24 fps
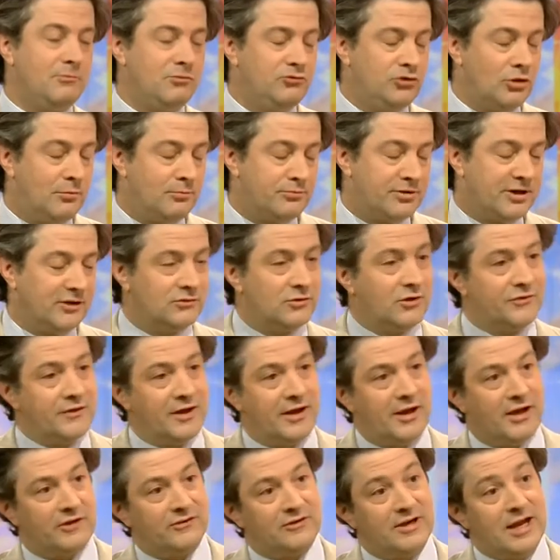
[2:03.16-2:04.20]
John Prescott and the
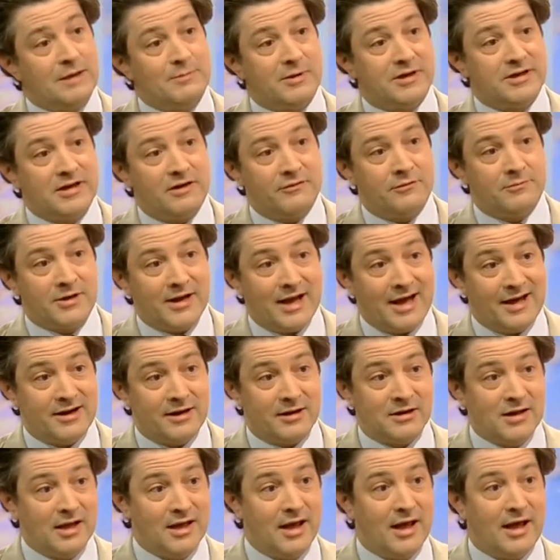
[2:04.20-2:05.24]
last Labour government
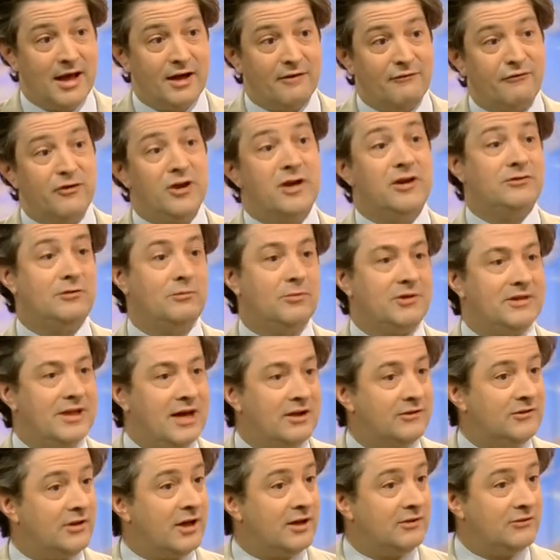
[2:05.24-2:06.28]
had flirted with
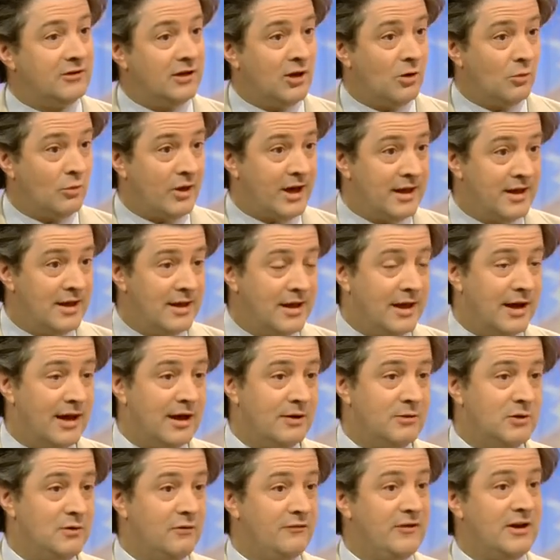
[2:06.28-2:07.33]
that idea, where
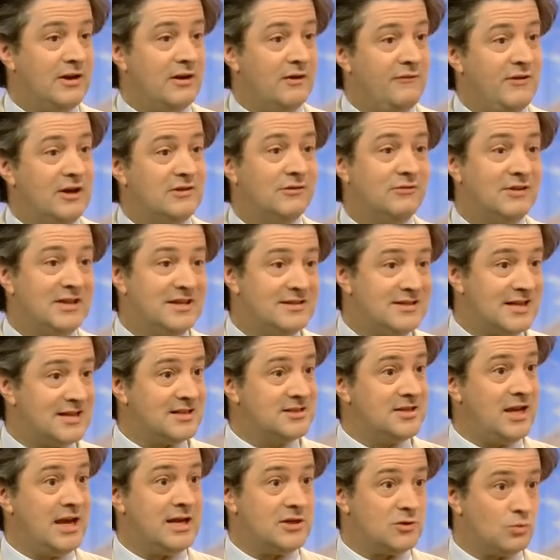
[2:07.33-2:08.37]
you effectively
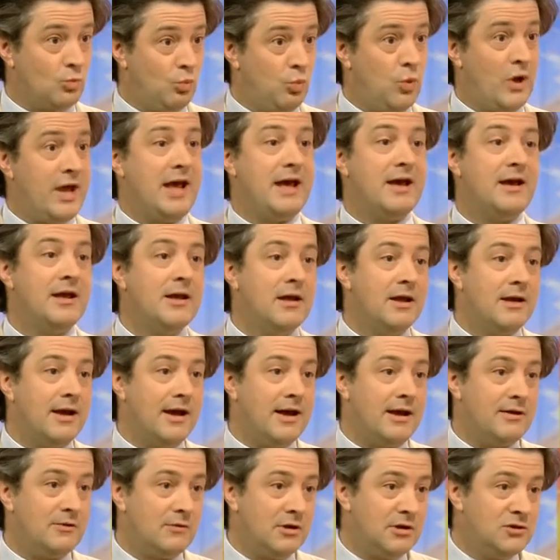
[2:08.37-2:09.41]
dictate where
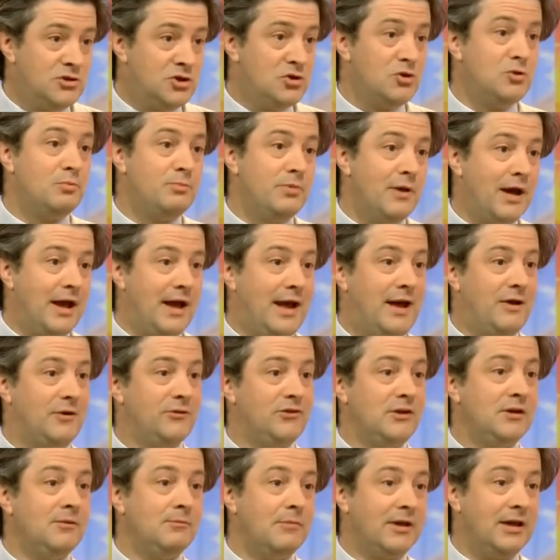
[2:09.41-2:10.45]
new
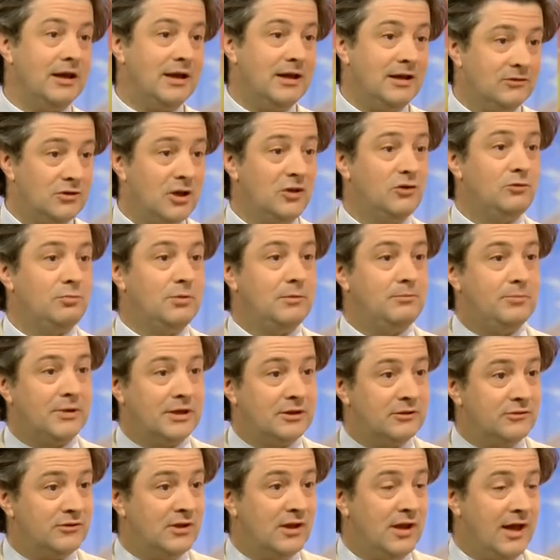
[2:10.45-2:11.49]
housing is going to be
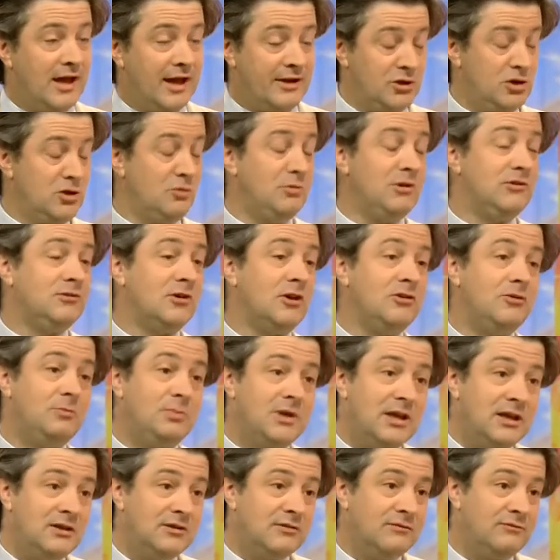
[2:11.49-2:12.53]
built and who is going to be
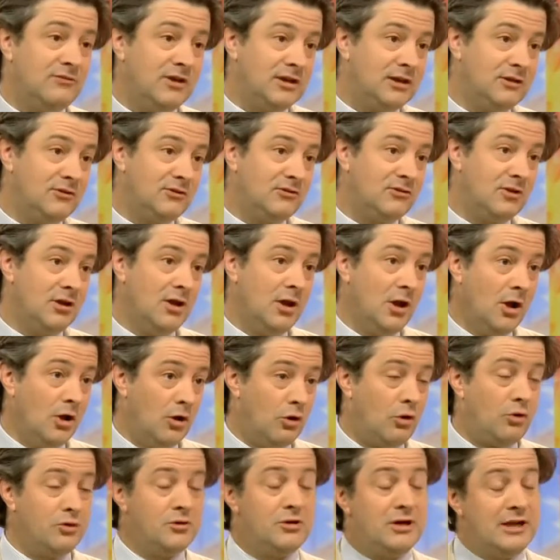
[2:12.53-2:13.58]
inconvenienced,
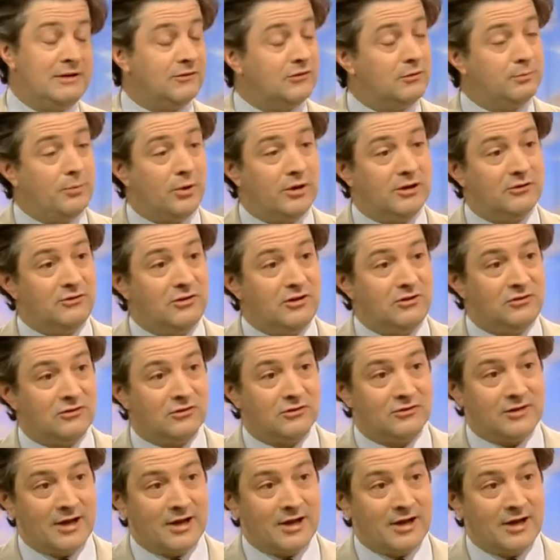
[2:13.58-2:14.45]
or you leave it to politicians.